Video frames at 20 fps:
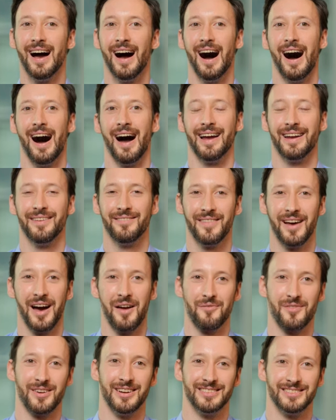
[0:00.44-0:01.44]
Hi,
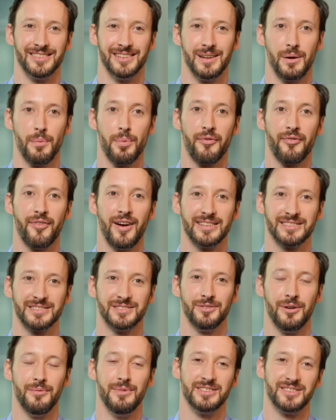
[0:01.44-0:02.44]
I'm Richard, a
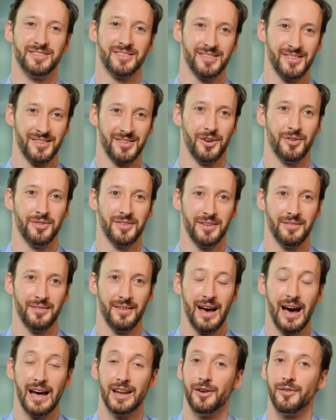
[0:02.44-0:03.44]
professional admissions consultant,
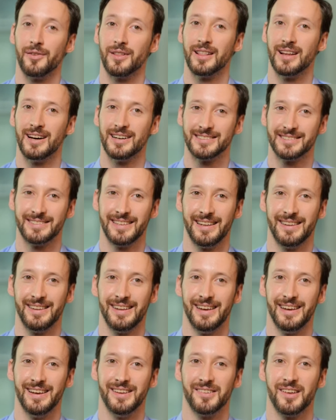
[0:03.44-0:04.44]
and over the last 10
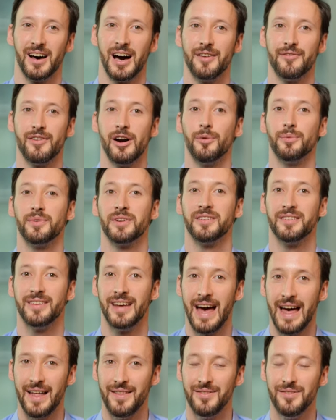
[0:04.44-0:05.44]
years, I've helped
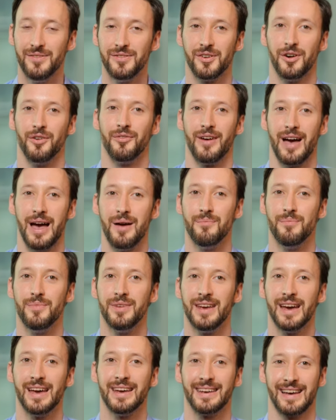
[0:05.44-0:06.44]
tens of
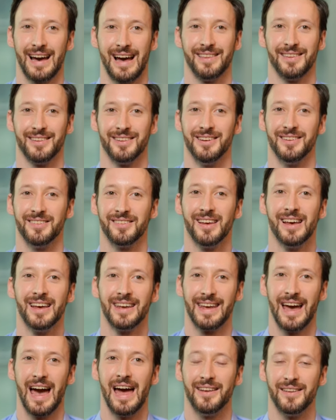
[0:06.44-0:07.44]
MBA candidates
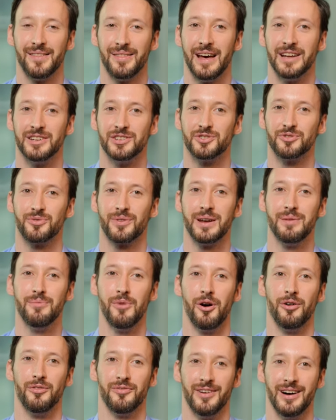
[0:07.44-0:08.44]
get their dream
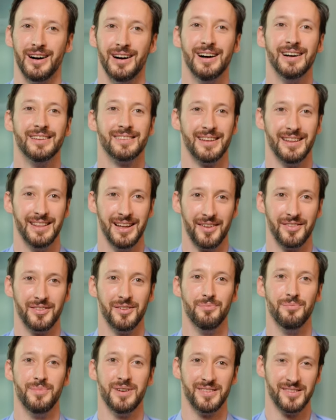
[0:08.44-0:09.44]
offer to
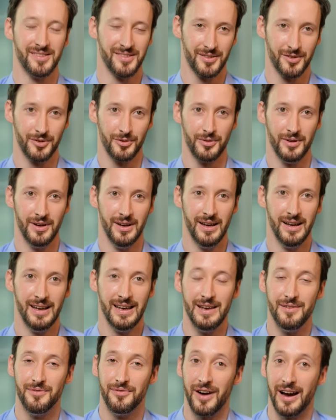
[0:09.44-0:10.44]
London Business School.
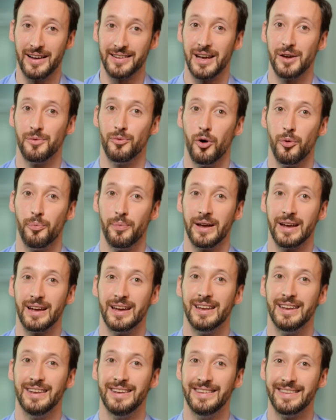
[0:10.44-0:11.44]
In fact, a whopping
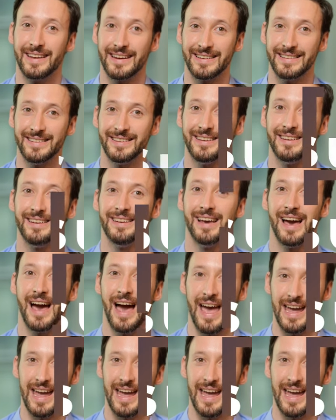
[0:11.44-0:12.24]
98%